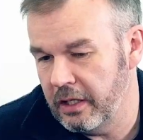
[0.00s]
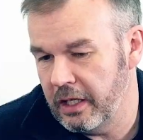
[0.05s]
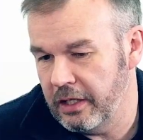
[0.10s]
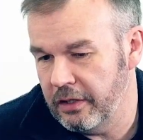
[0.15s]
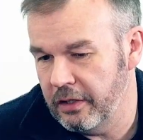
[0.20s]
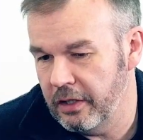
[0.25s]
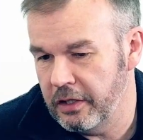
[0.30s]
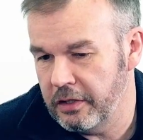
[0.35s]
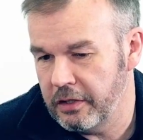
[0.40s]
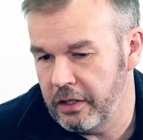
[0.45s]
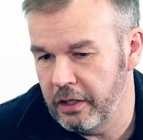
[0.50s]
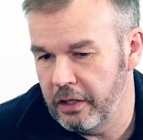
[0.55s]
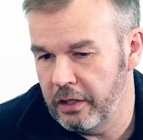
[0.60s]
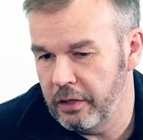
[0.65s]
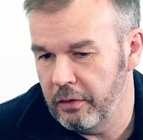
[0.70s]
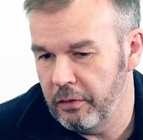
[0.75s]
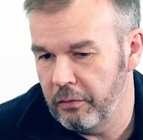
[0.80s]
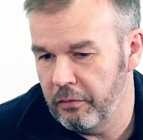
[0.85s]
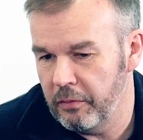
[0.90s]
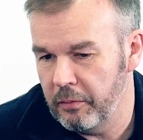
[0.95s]
neat that it's going
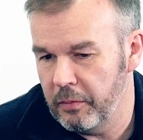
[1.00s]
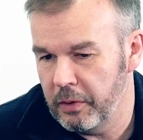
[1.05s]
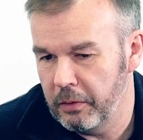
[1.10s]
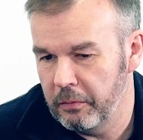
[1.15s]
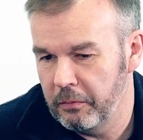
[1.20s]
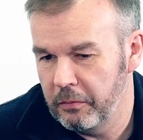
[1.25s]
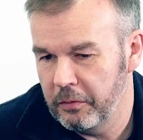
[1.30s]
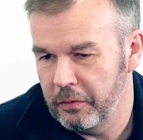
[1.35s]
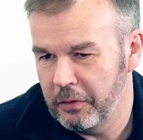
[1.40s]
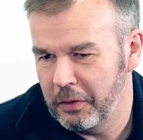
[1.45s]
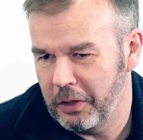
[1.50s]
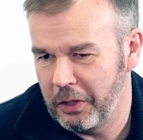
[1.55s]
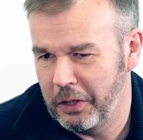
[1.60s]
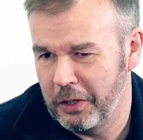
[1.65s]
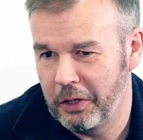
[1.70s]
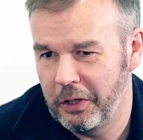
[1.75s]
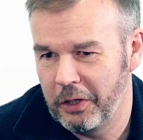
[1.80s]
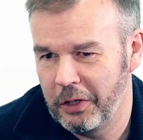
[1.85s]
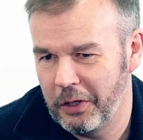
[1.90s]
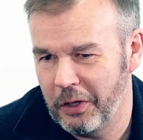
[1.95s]
to do it from a
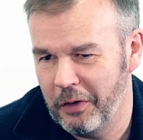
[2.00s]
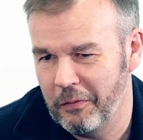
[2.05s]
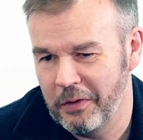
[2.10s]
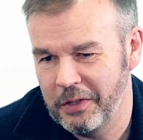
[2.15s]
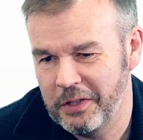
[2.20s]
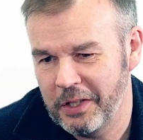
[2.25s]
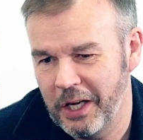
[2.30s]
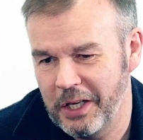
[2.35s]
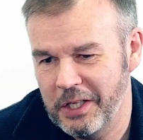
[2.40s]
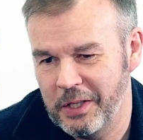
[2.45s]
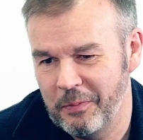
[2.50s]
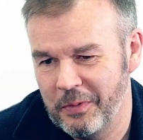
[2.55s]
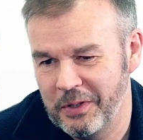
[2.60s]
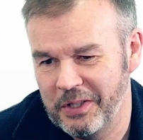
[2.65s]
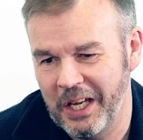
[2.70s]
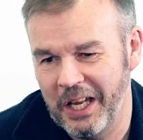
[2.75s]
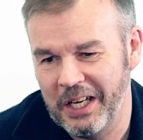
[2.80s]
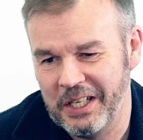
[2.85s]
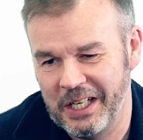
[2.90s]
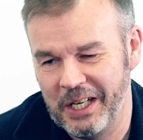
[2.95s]
conversation
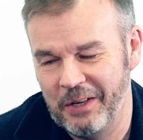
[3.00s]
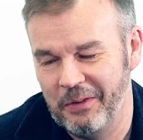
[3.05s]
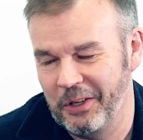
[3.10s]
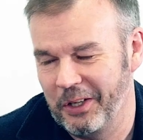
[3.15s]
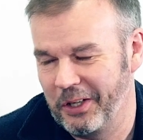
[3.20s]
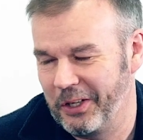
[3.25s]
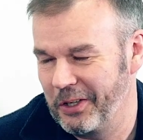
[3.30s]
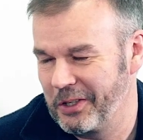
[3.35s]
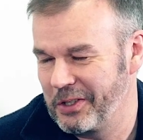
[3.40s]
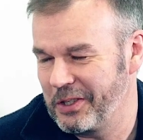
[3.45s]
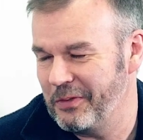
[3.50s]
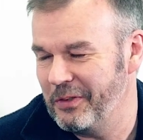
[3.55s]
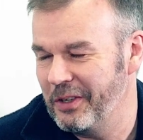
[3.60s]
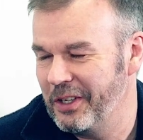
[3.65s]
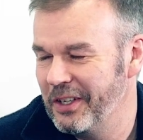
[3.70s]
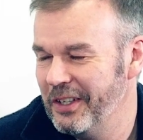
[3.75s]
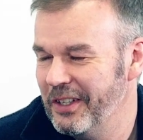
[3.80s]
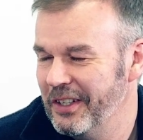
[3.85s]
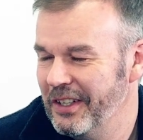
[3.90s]
potentially with a customer.